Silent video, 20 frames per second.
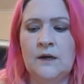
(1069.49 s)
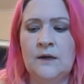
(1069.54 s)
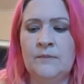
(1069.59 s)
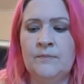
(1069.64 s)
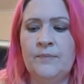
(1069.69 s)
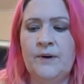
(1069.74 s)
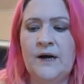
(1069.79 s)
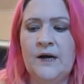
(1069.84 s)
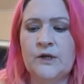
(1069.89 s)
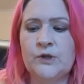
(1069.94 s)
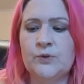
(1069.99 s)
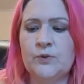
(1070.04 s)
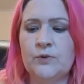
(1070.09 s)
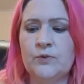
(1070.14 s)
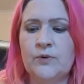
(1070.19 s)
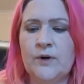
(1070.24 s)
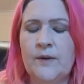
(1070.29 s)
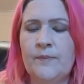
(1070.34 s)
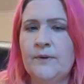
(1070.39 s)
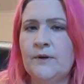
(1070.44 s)
Patchwork
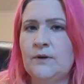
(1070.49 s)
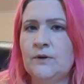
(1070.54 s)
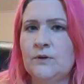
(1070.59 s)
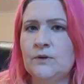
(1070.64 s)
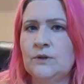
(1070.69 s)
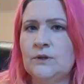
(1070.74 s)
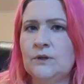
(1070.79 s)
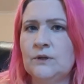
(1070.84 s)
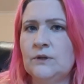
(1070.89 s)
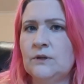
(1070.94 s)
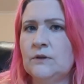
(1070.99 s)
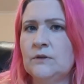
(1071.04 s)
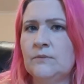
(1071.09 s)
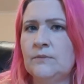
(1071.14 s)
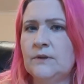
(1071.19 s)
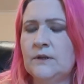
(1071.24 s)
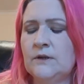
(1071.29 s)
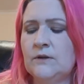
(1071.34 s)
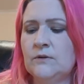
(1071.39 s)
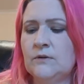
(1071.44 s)
Rabbit used to do them, but
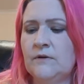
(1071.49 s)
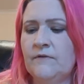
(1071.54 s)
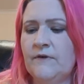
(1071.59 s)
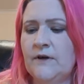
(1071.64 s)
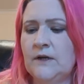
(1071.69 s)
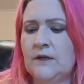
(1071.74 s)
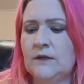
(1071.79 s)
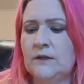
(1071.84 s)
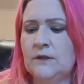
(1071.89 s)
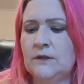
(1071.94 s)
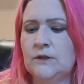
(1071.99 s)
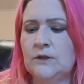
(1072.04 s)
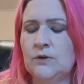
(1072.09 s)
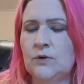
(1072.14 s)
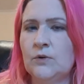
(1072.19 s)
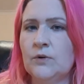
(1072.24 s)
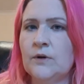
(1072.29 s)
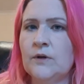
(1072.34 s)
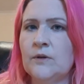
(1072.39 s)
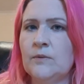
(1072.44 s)
they don't have any in
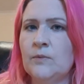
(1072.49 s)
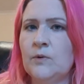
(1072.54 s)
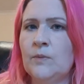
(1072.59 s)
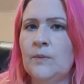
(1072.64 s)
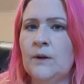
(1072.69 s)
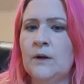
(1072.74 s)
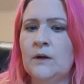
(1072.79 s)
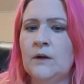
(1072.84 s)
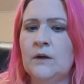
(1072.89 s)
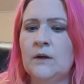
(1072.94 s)
stock at the moment.